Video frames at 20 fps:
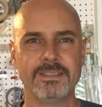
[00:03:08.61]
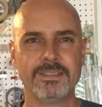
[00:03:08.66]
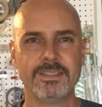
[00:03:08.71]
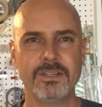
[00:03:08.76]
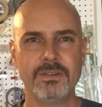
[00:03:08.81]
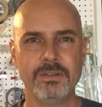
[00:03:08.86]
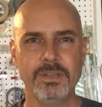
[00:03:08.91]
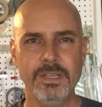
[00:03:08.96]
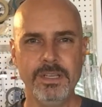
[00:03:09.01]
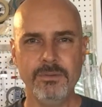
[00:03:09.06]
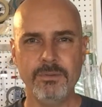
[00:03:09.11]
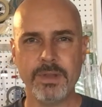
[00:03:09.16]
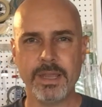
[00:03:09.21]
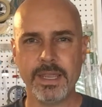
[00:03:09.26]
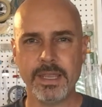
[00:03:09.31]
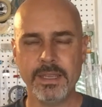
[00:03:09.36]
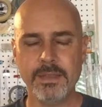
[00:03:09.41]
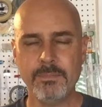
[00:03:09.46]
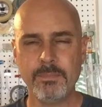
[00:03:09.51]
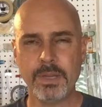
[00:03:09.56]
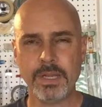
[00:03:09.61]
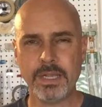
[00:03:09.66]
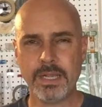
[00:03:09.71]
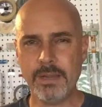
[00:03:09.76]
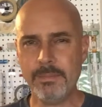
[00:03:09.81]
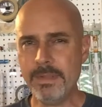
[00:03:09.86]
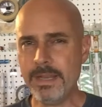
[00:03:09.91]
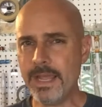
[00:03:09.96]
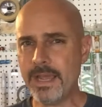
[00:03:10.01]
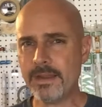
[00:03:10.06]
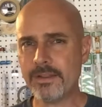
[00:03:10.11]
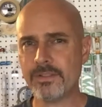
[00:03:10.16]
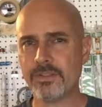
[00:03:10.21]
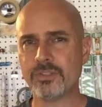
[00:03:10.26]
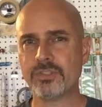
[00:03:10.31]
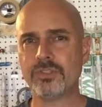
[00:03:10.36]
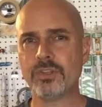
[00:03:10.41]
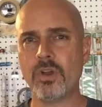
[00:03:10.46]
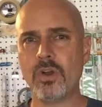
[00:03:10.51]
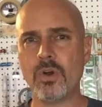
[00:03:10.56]
So anyway, but coming out of
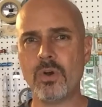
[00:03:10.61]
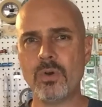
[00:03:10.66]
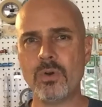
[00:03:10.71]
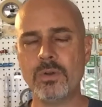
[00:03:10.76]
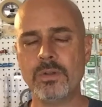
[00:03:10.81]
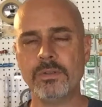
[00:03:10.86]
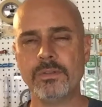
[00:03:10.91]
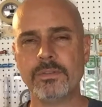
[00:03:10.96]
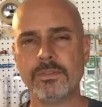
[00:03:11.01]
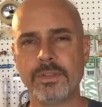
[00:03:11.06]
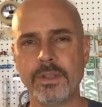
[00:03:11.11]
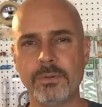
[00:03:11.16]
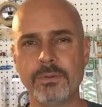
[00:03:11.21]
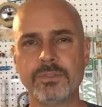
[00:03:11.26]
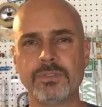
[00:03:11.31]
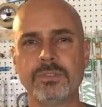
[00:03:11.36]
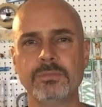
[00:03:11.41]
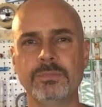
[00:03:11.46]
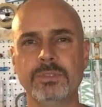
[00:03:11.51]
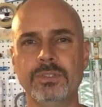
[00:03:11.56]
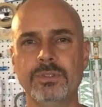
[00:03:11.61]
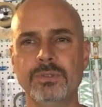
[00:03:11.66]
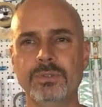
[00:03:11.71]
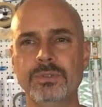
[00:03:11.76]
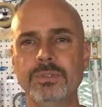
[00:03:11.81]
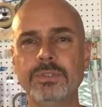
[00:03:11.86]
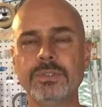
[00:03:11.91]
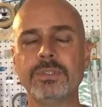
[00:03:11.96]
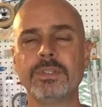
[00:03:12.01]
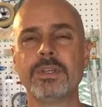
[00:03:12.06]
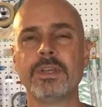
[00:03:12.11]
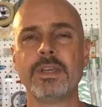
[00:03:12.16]
the show, there was some news.